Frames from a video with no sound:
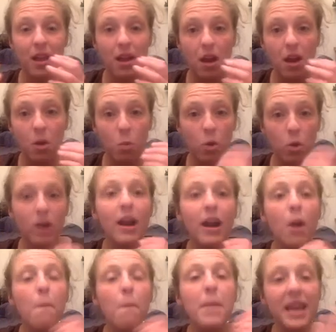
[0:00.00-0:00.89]
We're now
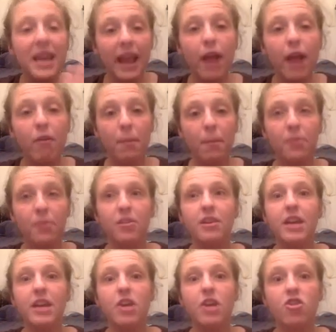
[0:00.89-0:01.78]
making a
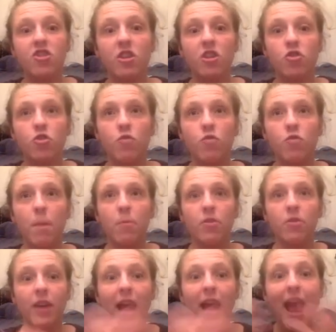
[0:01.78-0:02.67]
representation that should
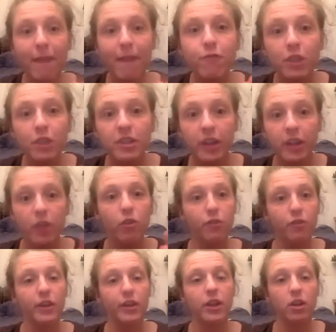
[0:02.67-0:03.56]
represent every single
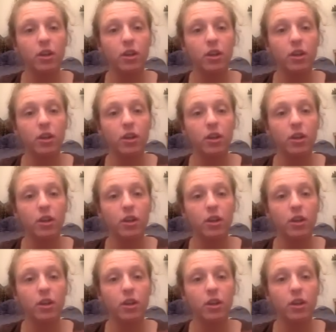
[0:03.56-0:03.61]
figure.